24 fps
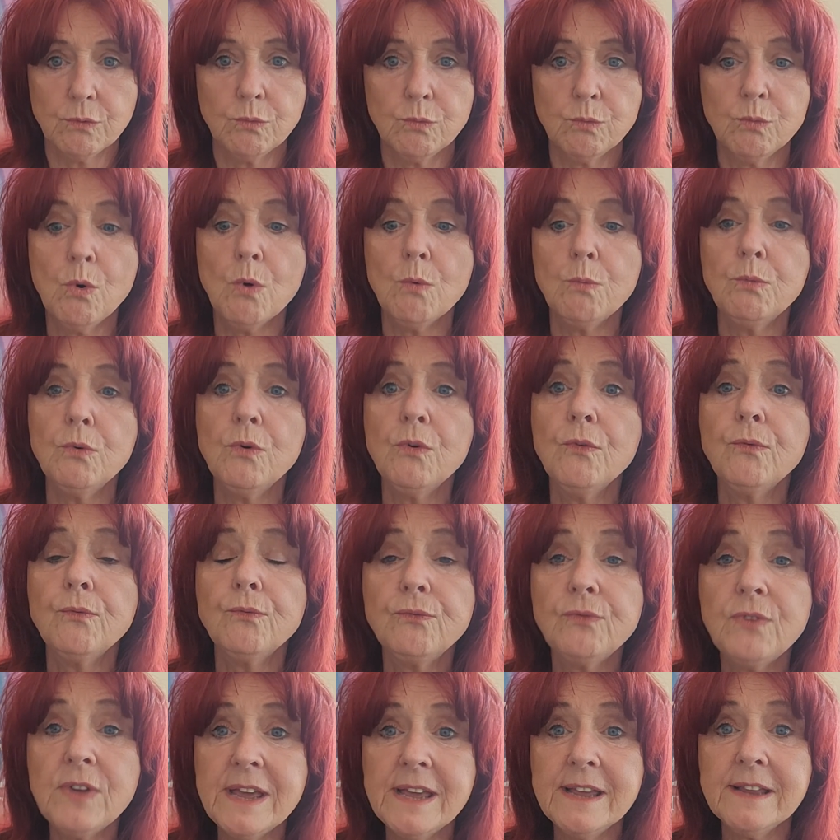What will
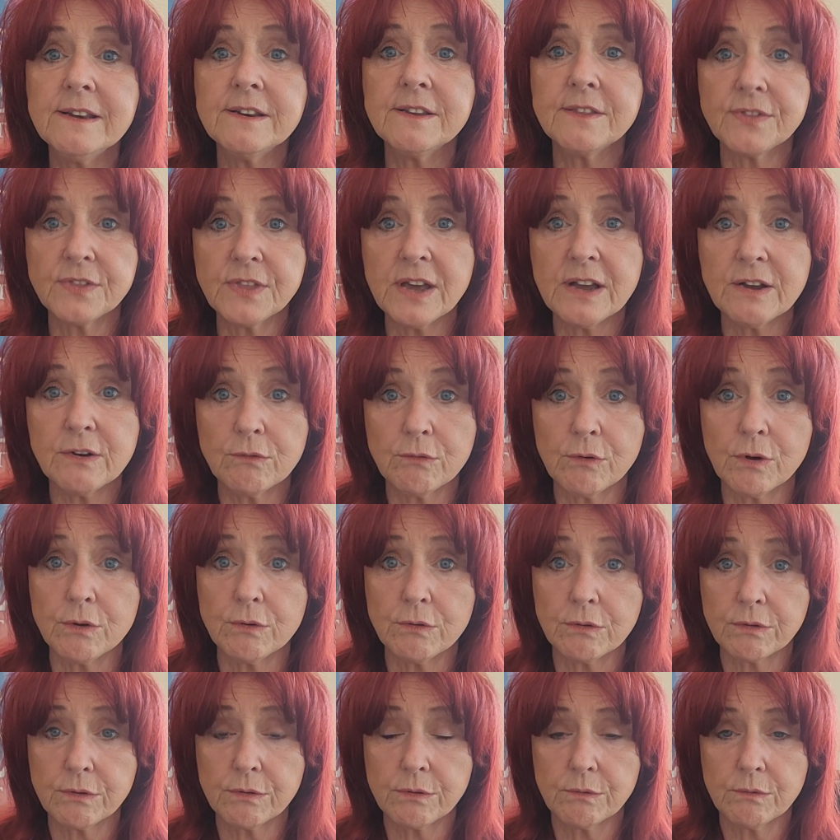feed that
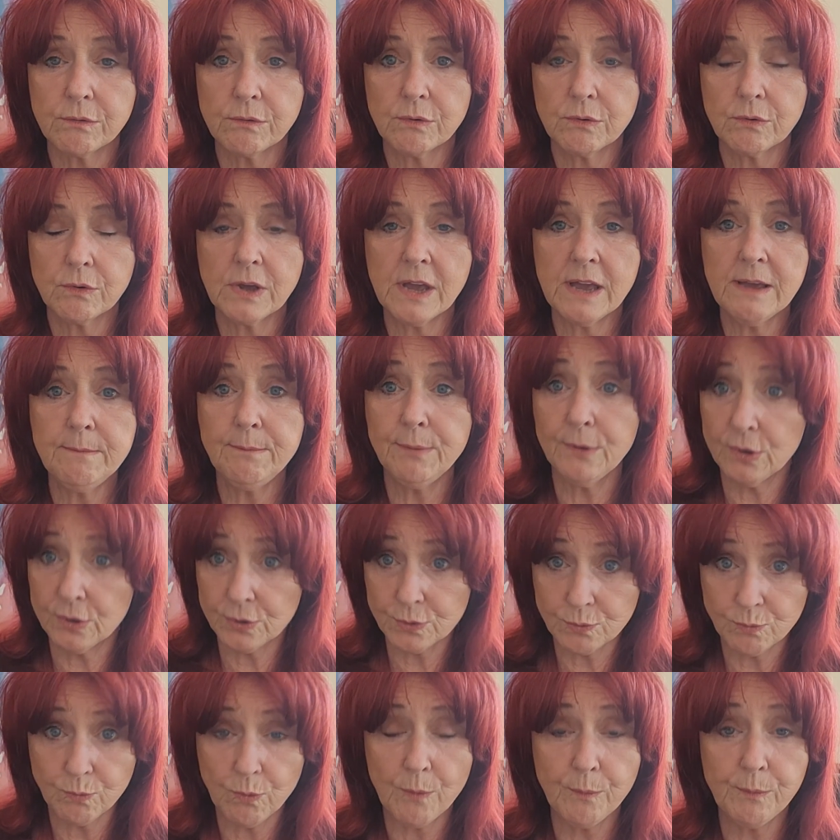growth? Okay,
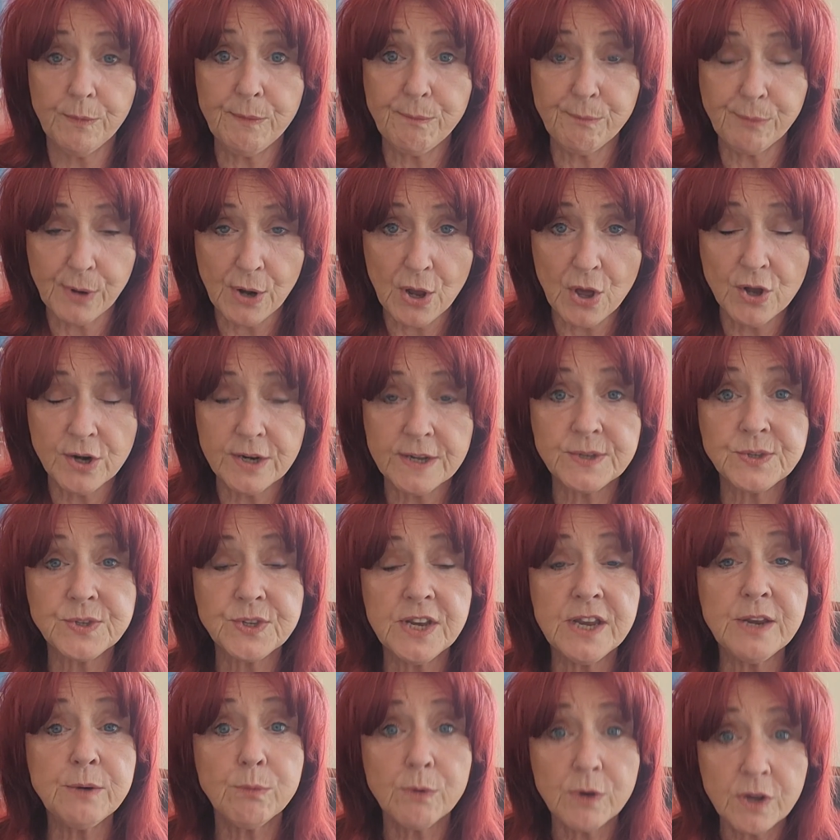because when we plant a
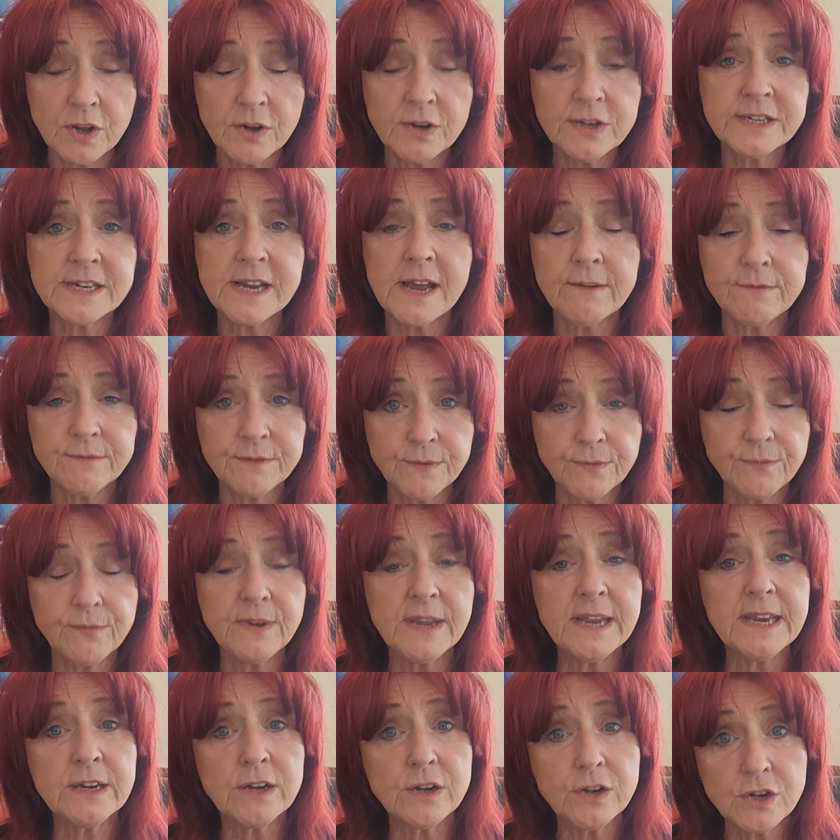seed, we're going to have to
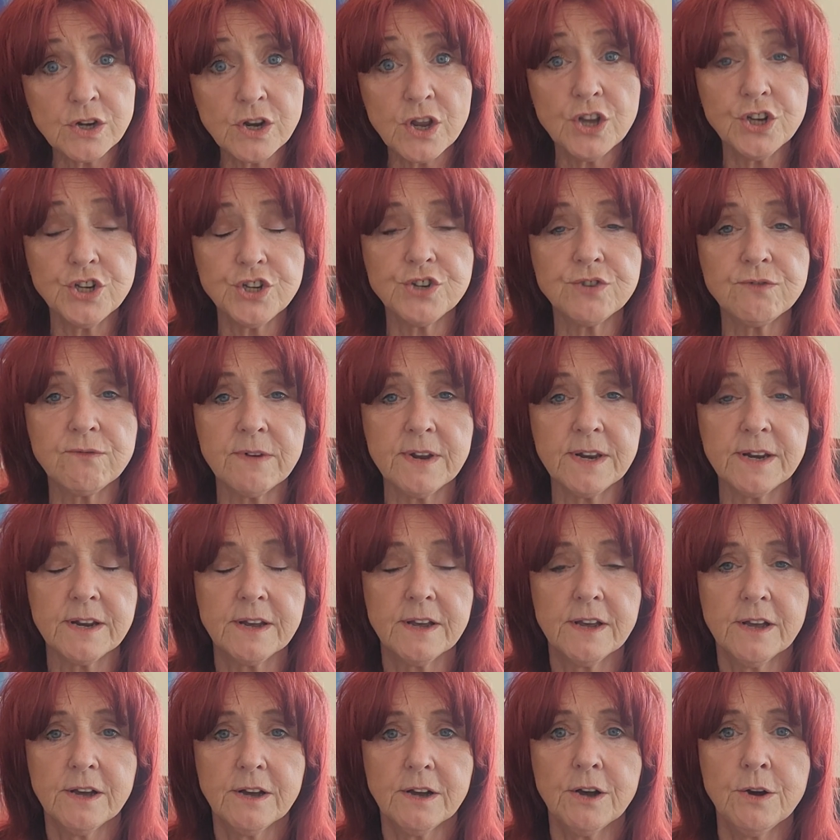feed and nurture it.
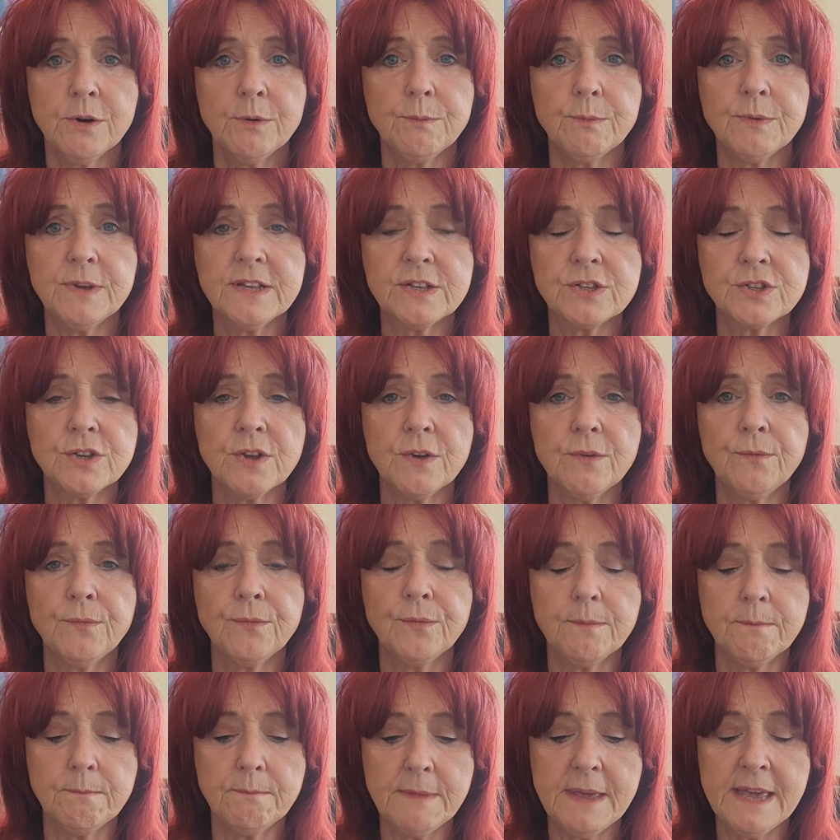aren't we? So
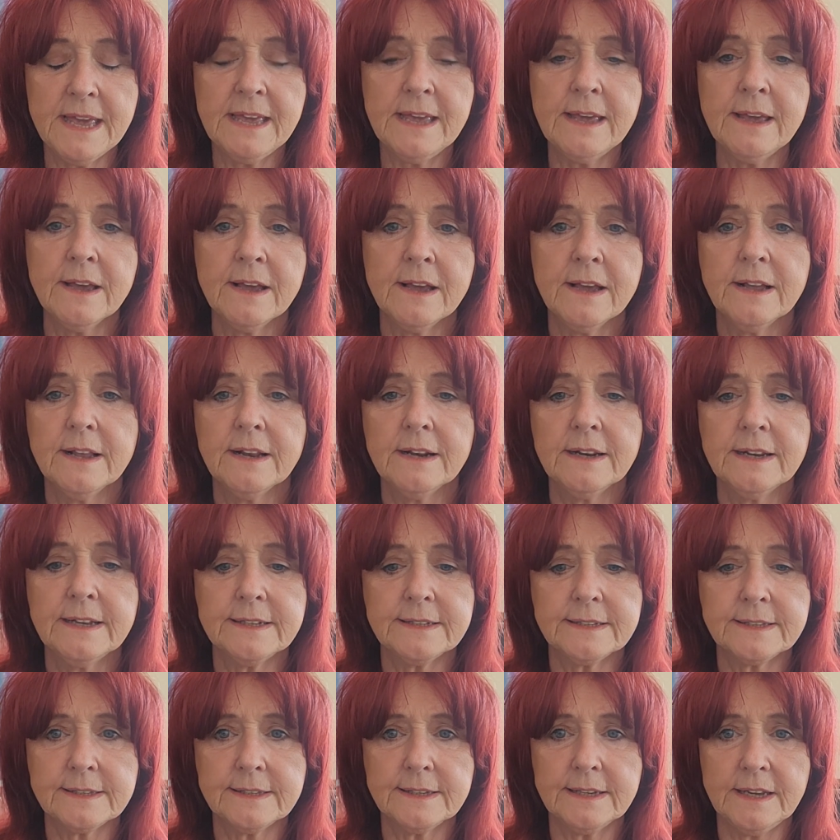for me,
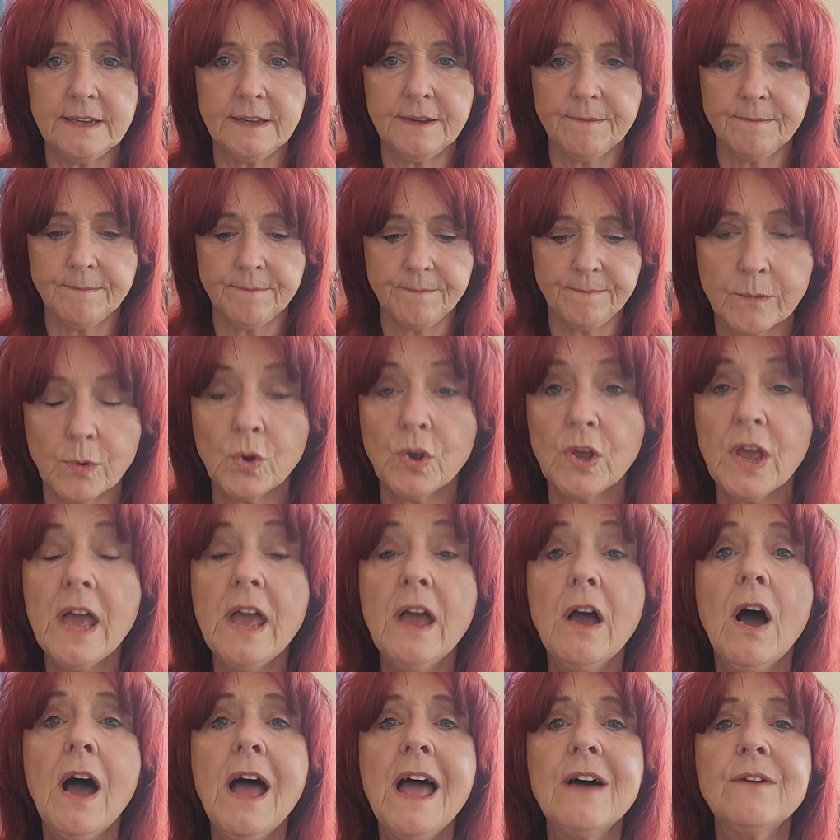let's see.
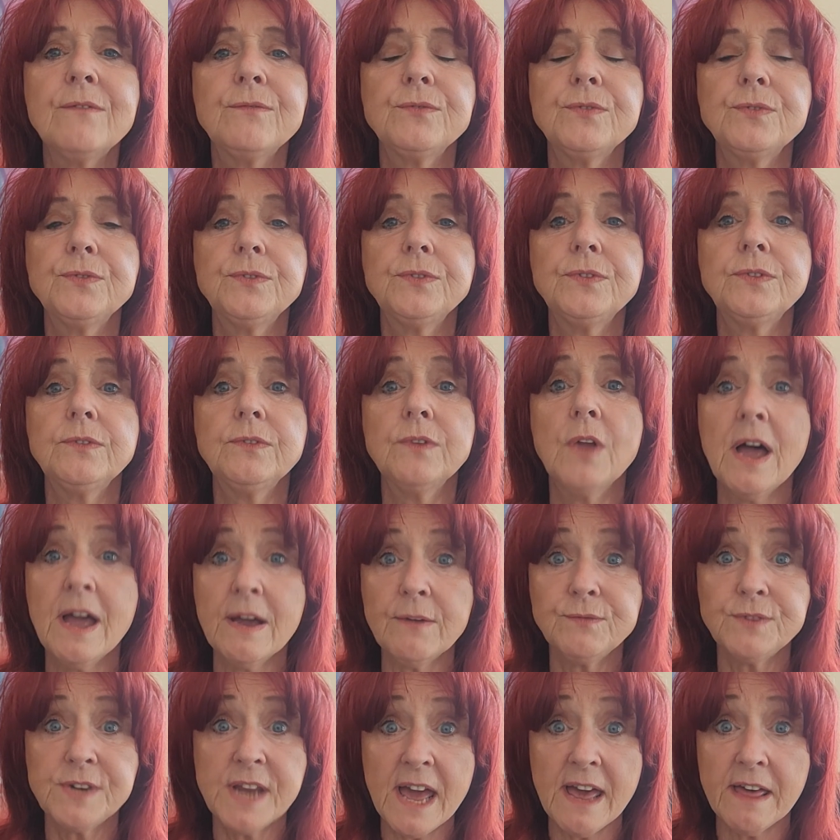Okay, I
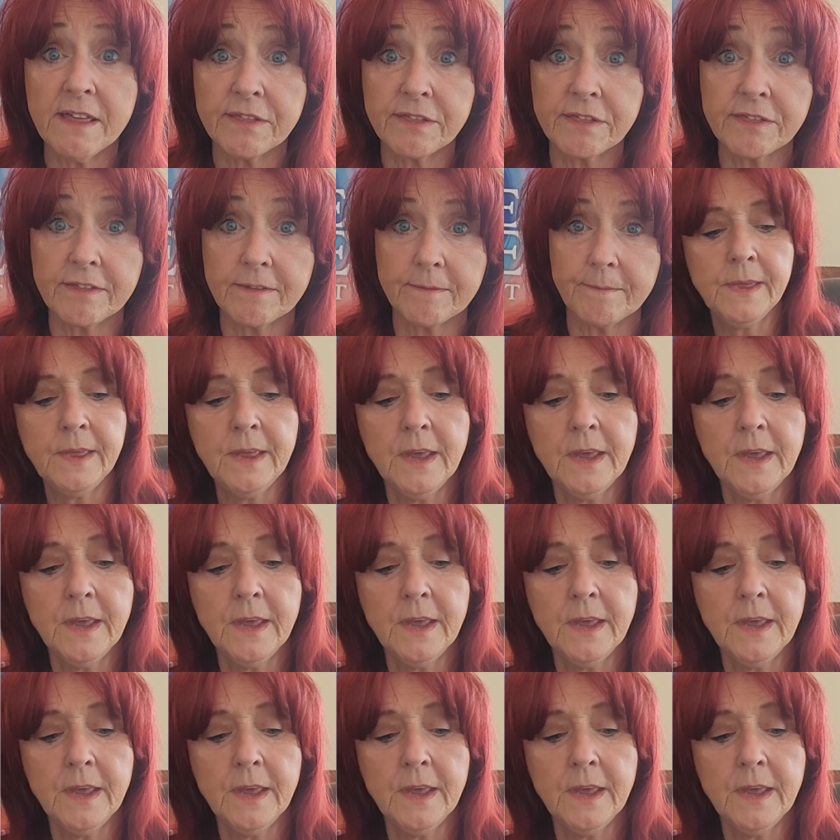have death.